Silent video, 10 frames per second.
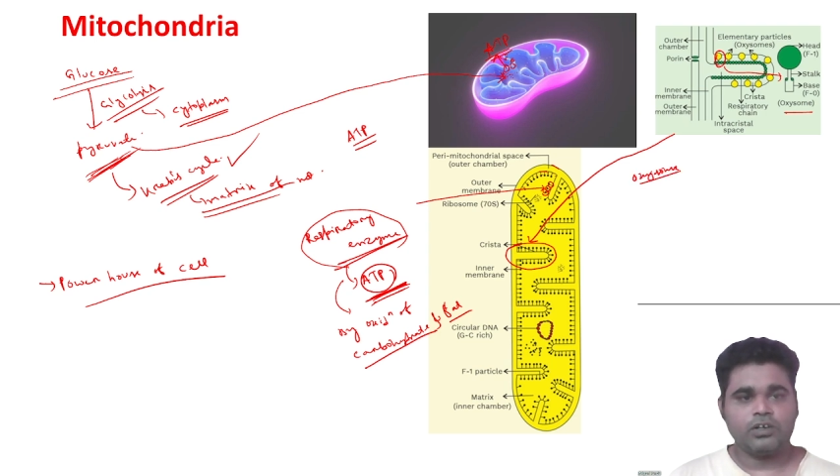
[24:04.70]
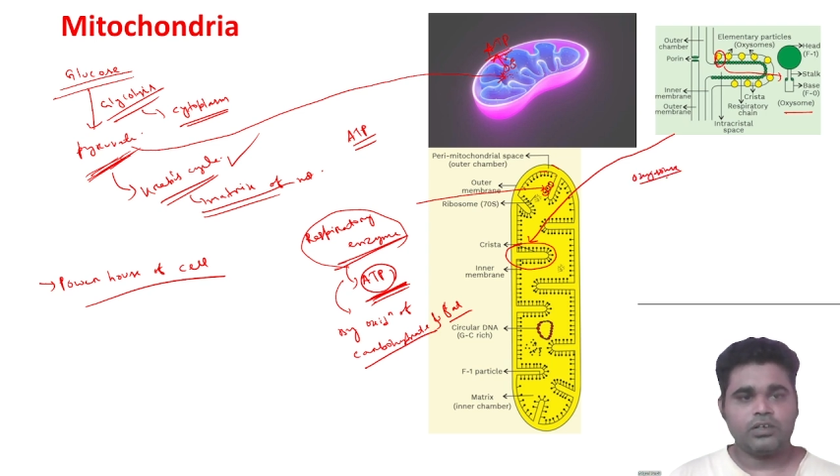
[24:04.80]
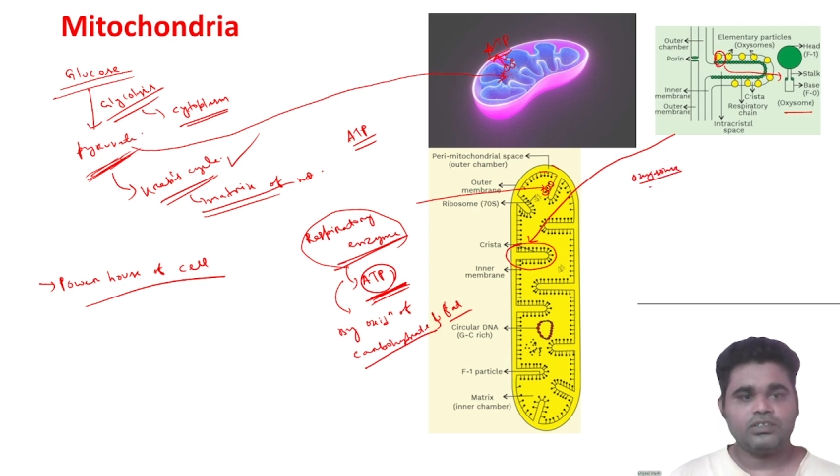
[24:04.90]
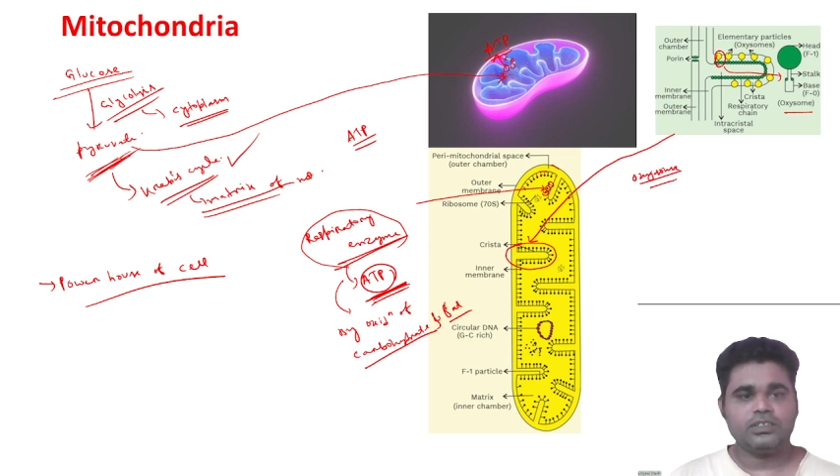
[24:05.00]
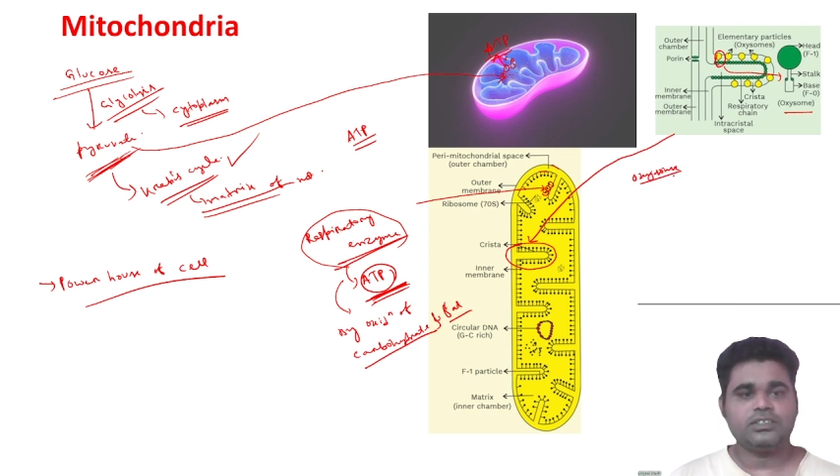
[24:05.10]

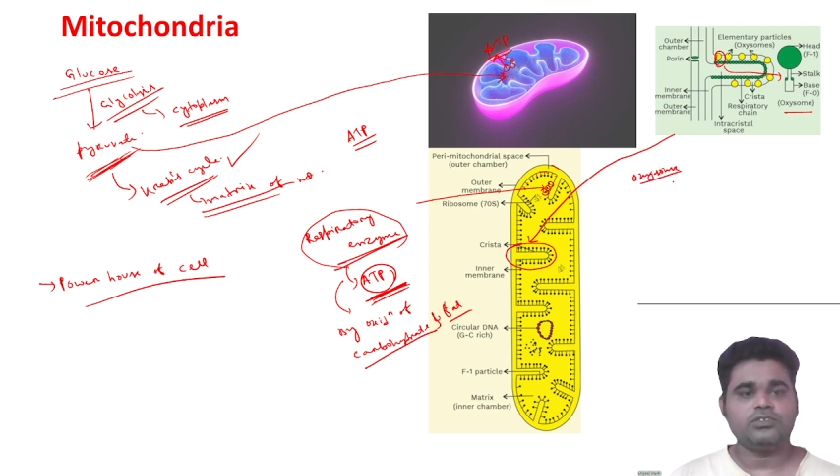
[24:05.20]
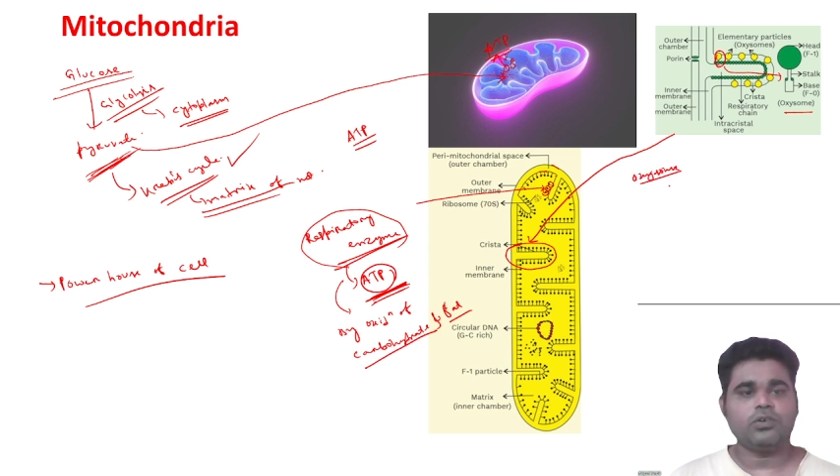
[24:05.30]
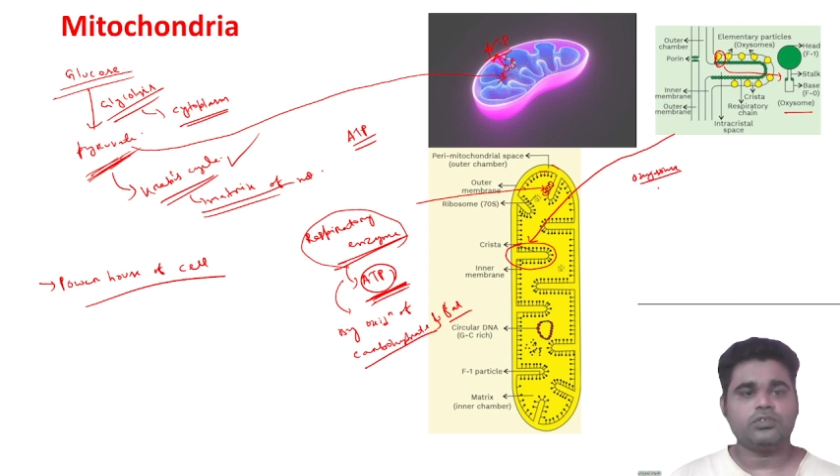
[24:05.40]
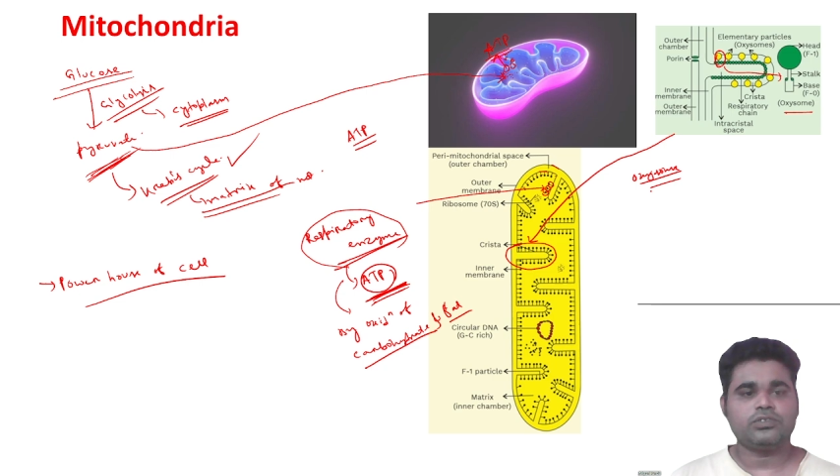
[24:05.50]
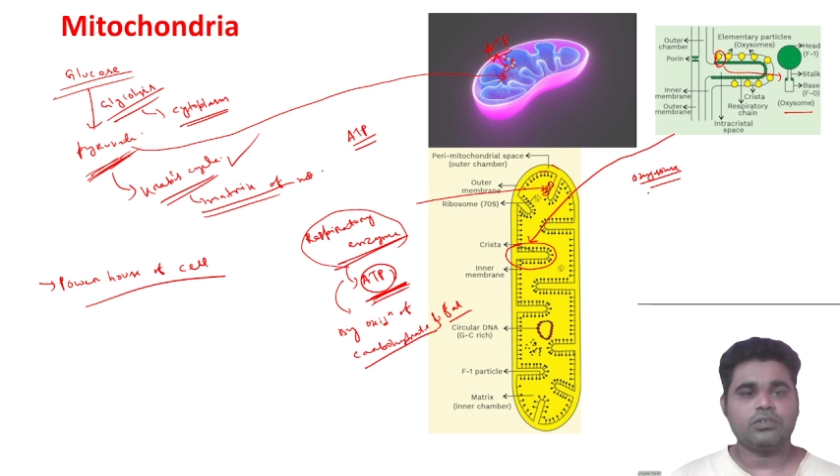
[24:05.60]
this is
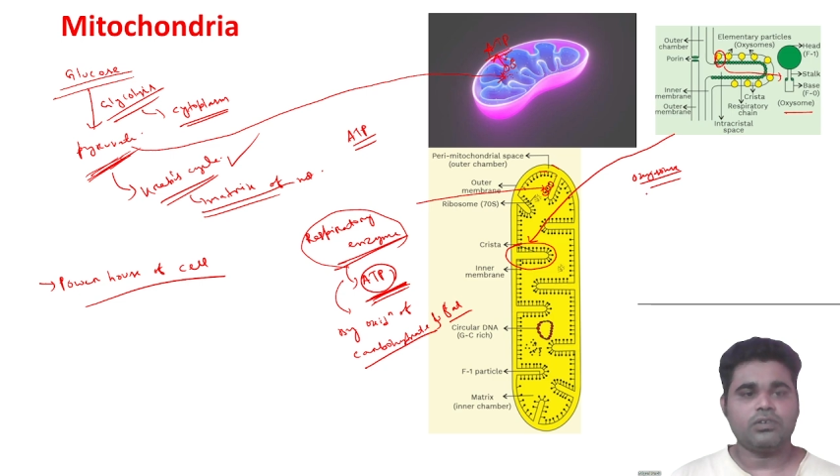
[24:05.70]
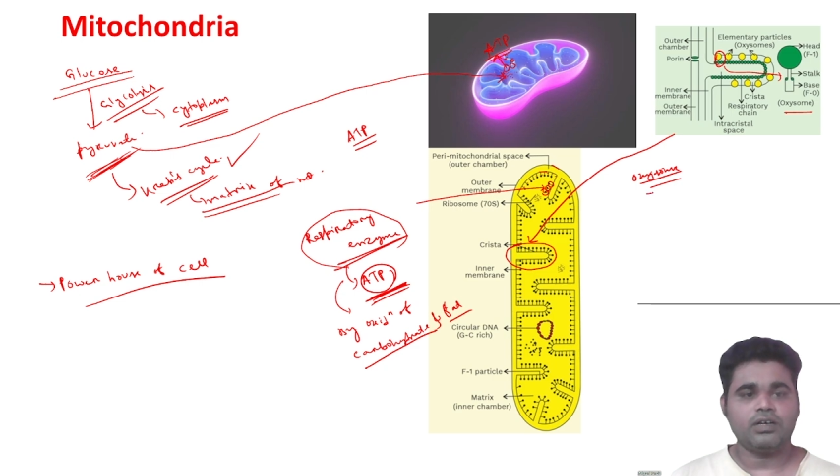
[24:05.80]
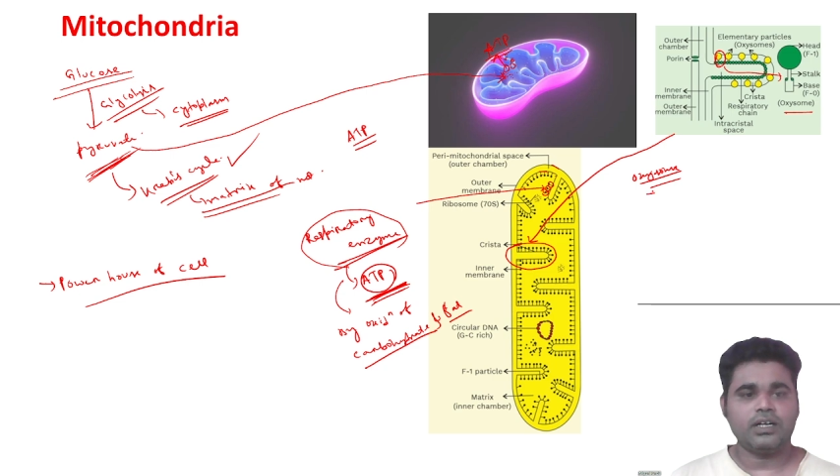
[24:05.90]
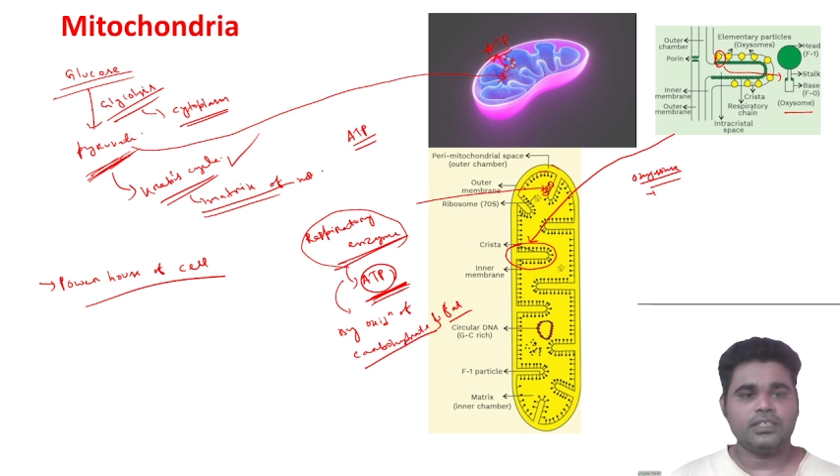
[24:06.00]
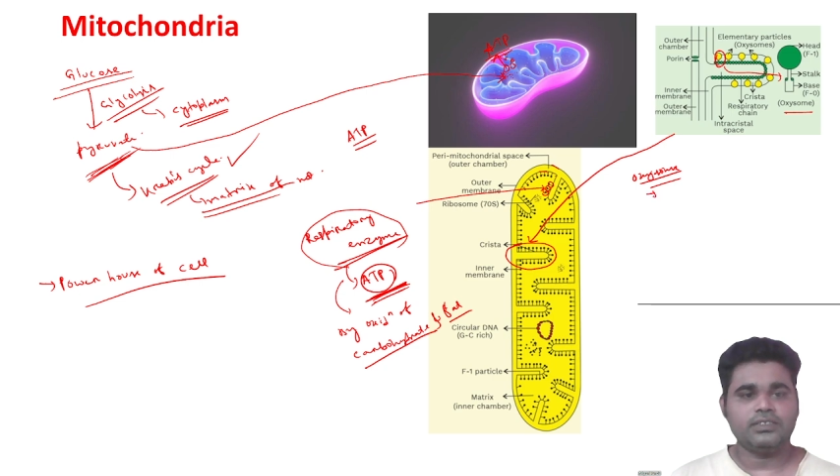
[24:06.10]
also called as